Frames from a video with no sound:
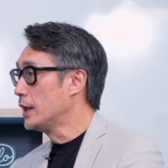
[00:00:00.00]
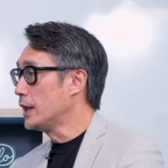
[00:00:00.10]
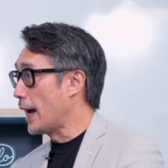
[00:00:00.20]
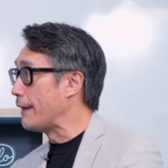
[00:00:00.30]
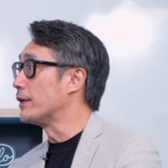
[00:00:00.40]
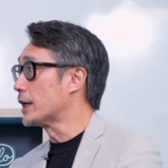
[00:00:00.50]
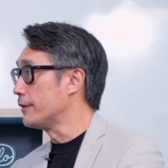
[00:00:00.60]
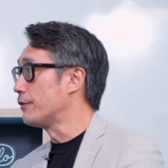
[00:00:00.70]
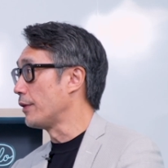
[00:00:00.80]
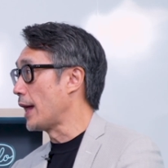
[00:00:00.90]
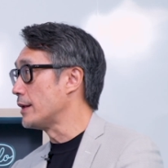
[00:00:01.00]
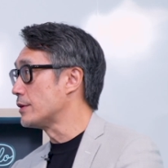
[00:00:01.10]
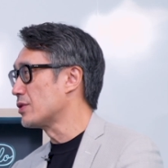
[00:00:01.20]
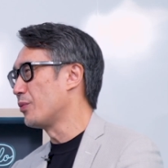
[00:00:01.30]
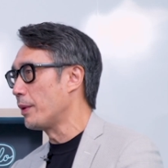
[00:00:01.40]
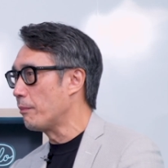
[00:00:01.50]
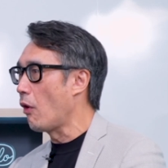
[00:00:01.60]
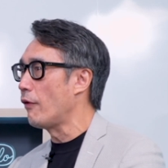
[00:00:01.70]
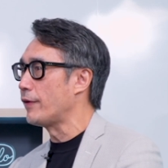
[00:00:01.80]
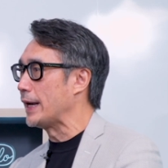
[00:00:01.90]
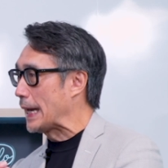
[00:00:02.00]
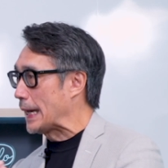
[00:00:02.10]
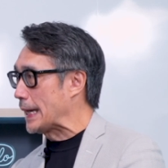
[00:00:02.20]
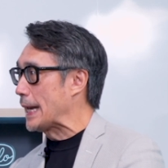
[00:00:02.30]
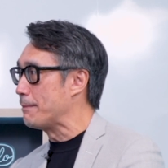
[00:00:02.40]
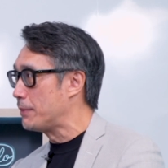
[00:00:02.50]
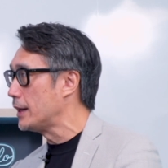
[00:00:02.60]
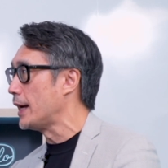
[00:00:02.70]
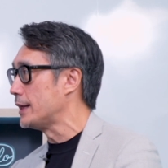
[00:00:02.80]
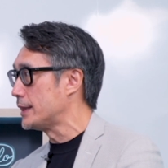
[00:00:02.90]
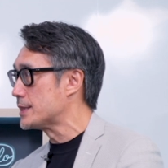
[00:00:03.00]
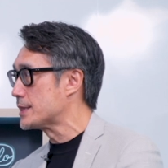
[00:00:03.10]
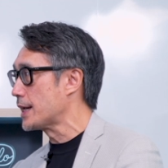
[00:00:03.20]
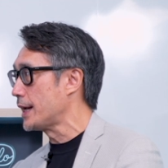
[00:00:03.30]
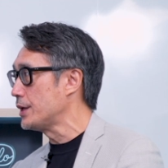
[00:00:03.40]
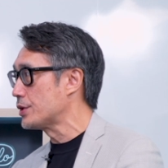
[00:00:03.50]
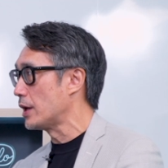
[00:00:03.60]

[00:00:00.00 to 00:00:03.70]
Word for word: advocate for that. So we're more of an enabler at this stage.